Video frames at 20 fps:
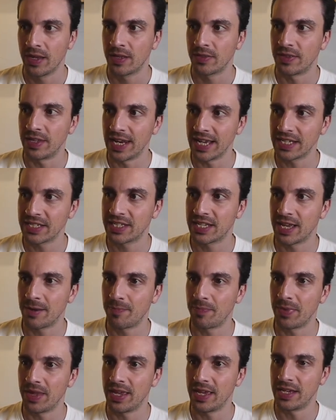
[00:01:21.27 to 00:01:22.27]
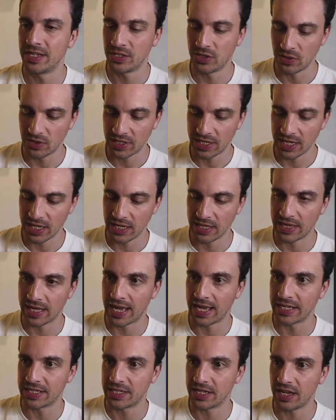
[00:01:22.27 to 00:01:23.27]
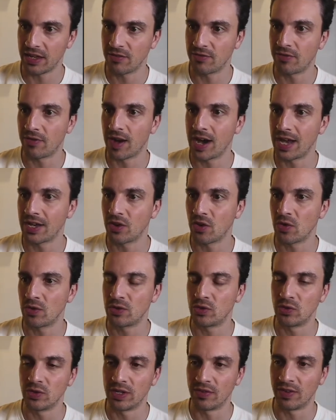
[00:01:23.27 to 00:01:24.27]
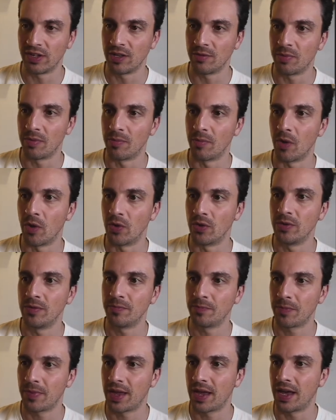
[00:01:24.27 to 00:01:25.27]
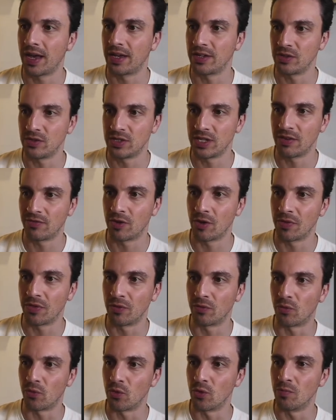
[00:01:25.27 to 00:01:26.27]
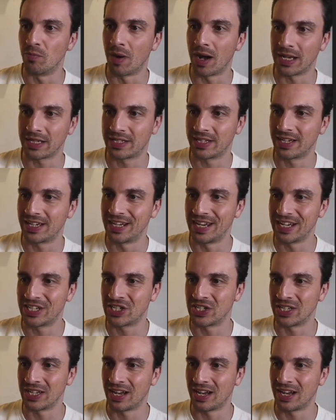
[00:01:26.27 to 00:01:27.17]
The next step is you see that if I go to a developer mode, you see I've got the Rube master connection.